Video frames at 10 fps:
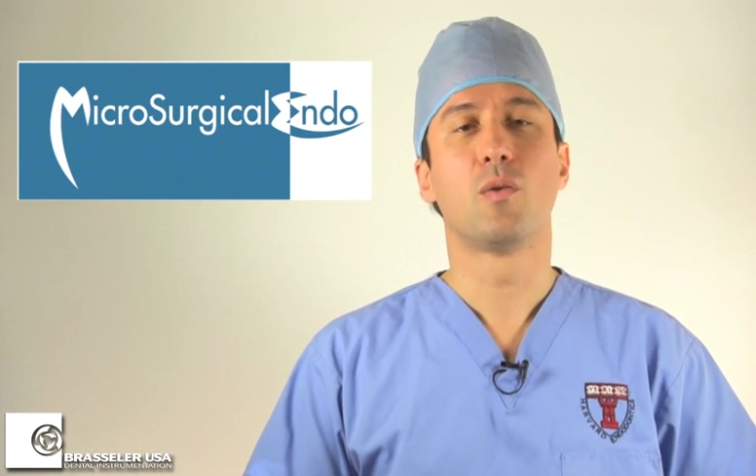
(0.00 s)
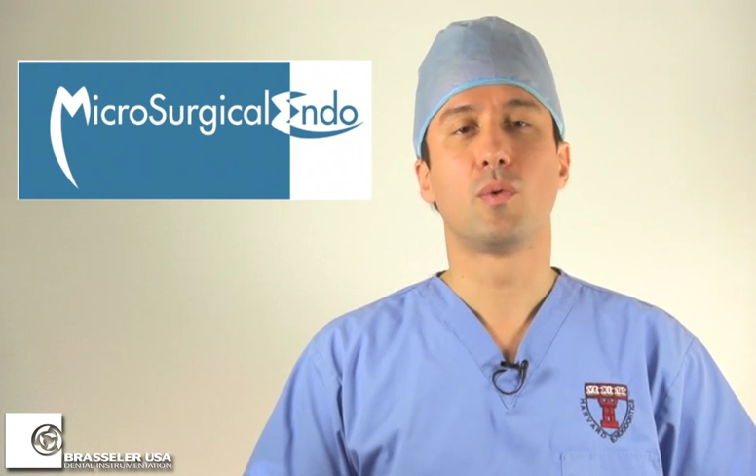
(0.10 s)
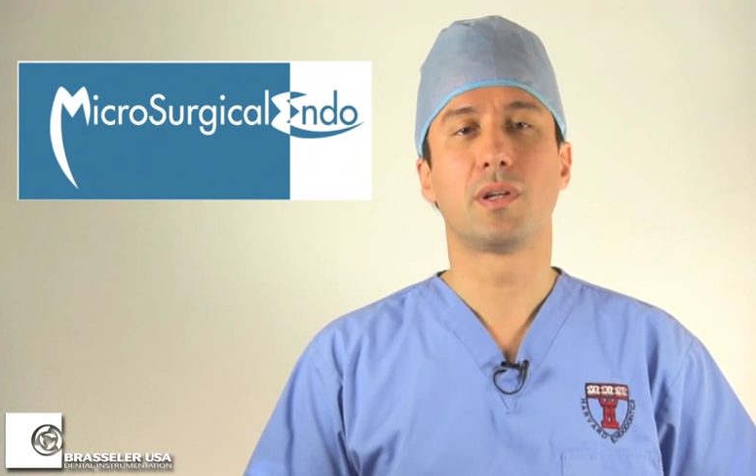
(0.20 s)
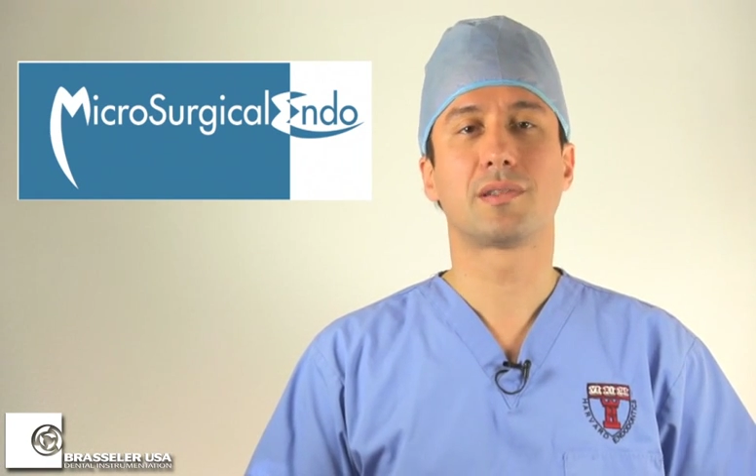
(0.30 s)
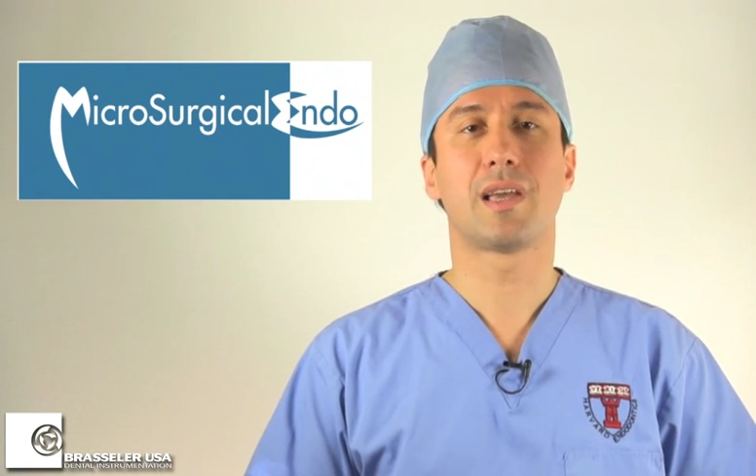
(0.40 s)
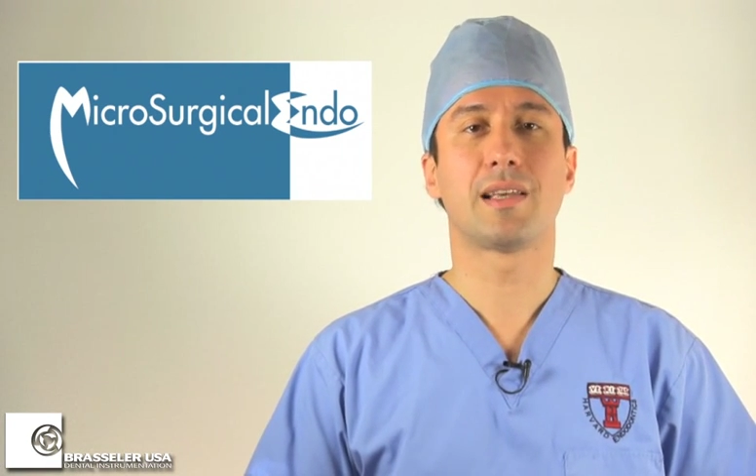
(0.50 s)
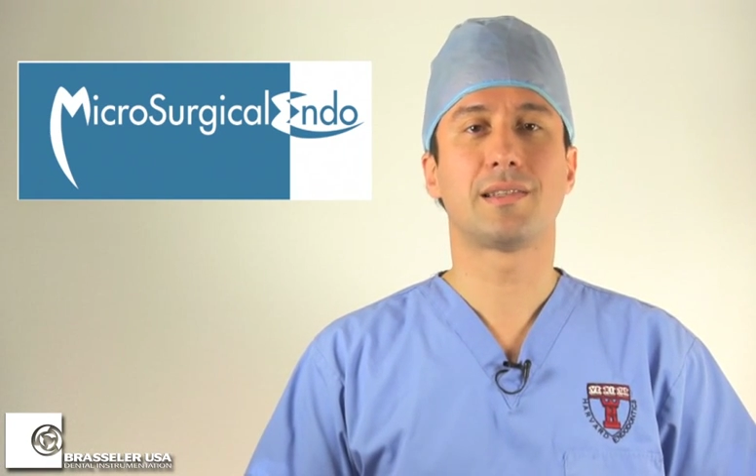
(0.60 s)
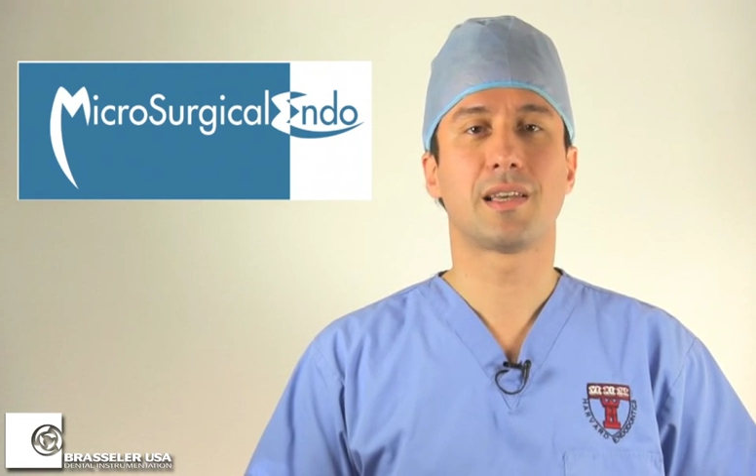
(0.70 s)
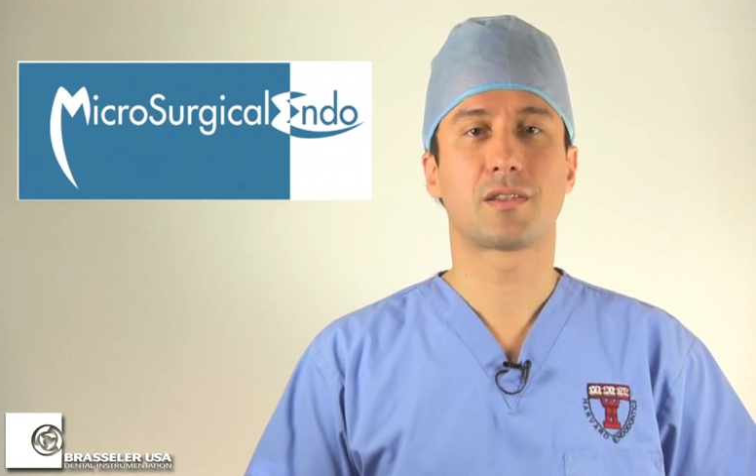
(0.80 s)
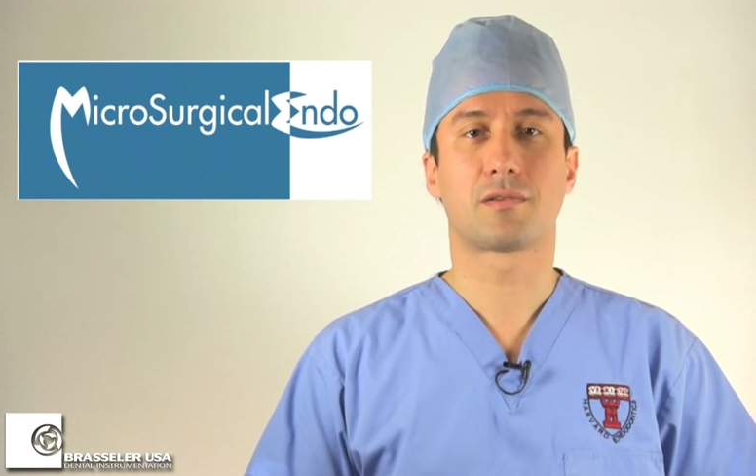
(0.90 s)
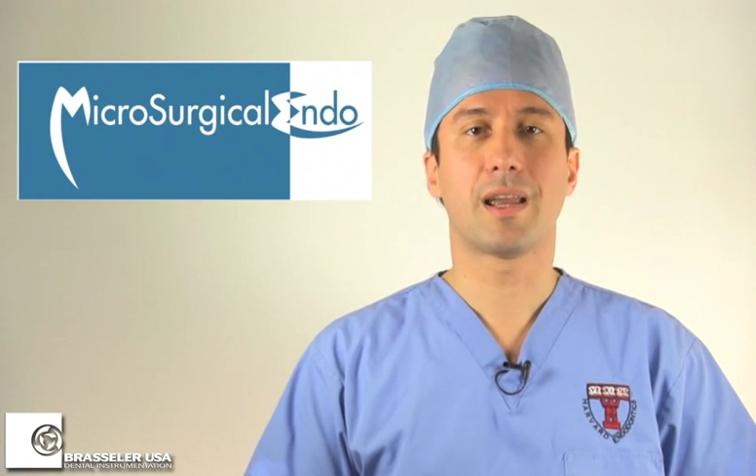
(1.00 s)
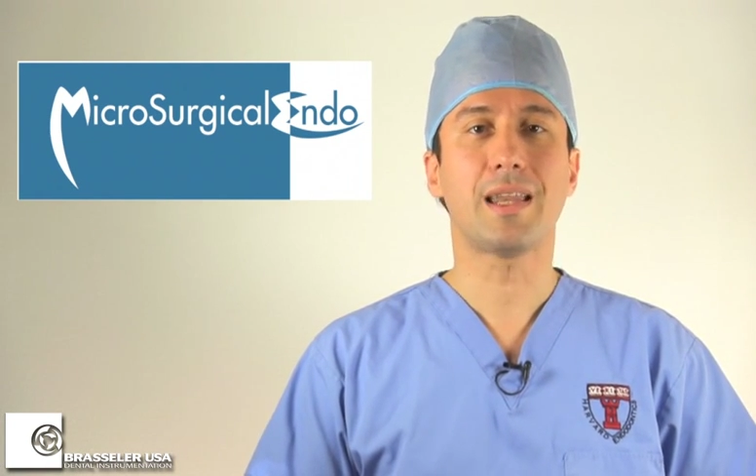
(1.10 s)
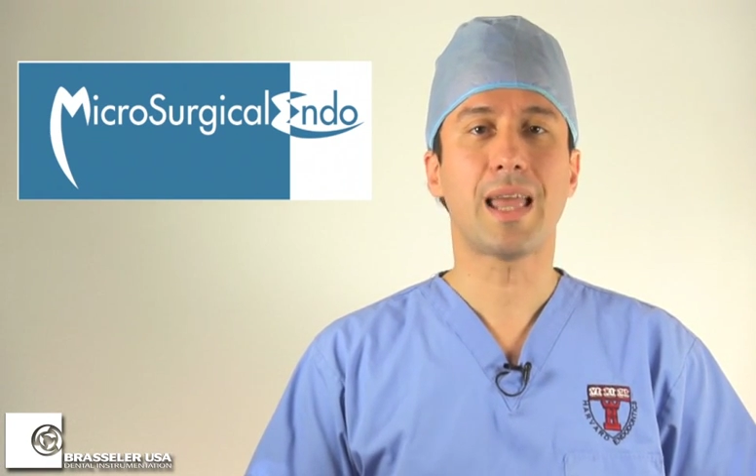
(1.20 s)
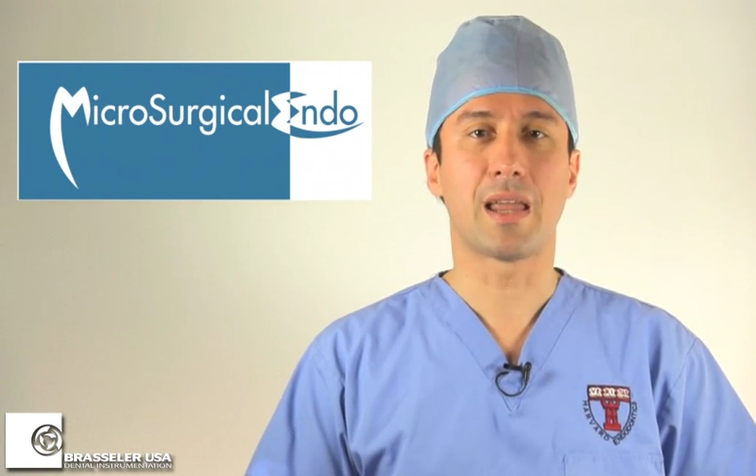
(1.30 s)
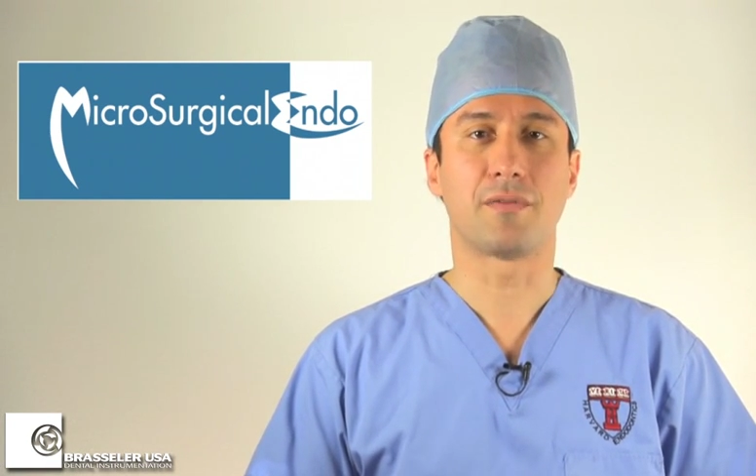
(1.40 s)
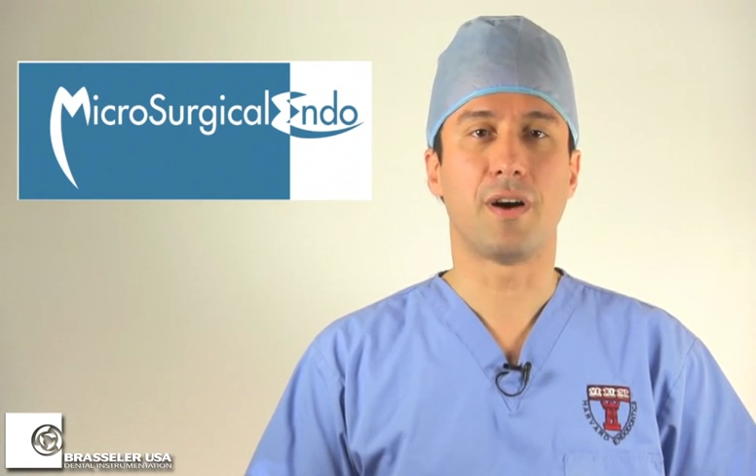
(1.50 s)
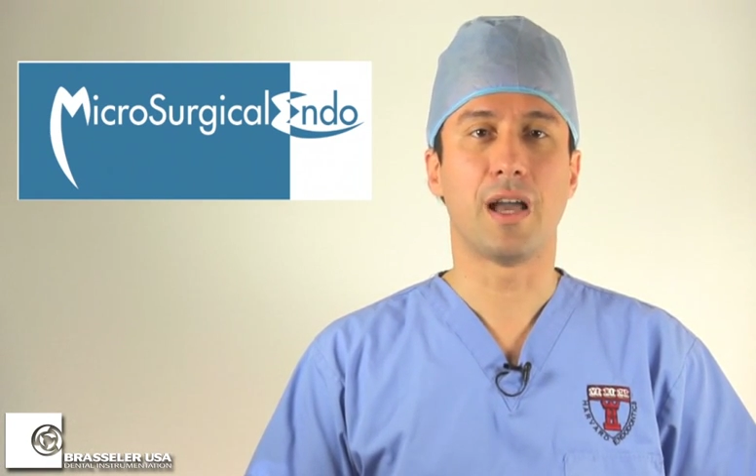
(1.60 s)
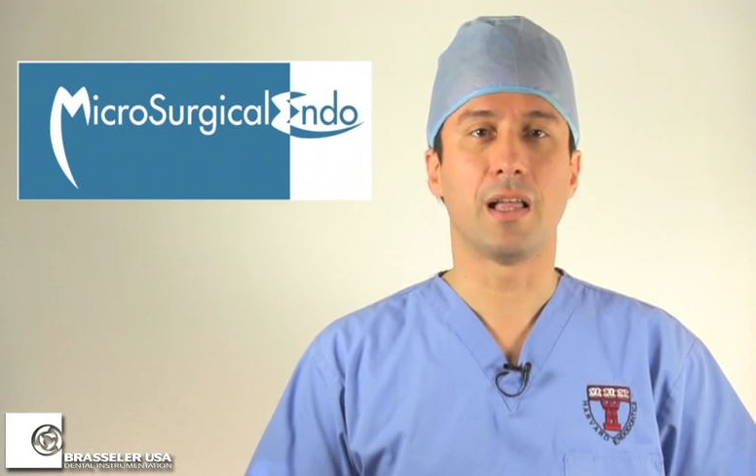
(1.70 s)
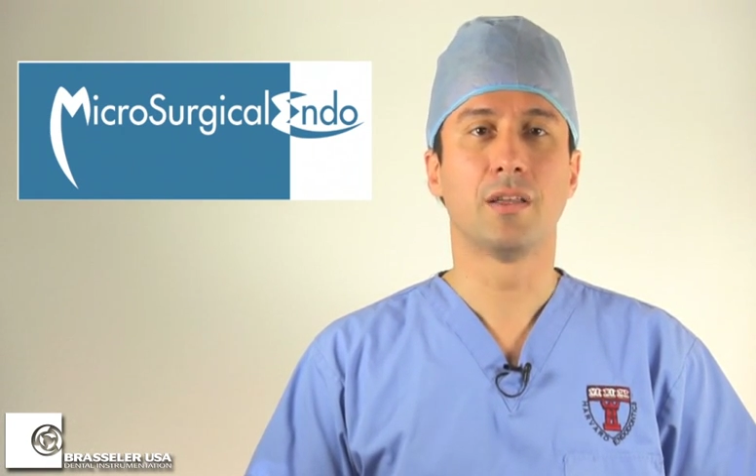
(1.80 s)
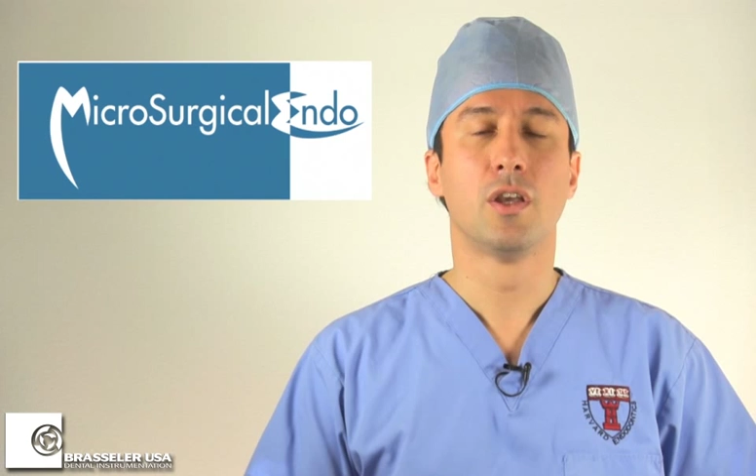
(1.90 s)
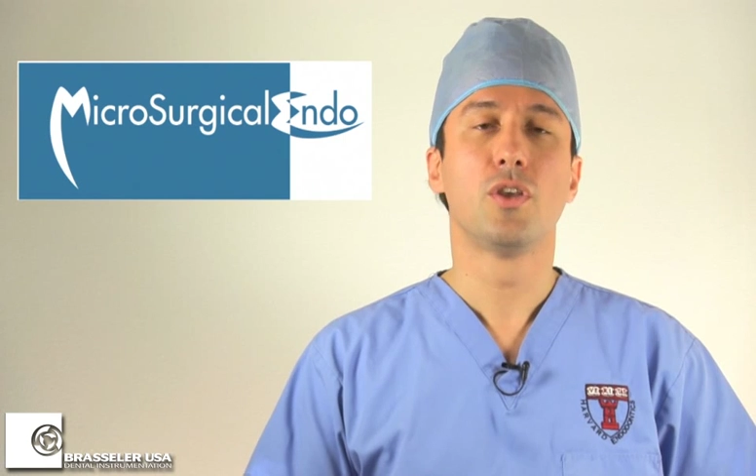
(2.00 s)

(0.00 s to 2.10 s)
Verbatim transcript: with a size 6 or 8 hand file,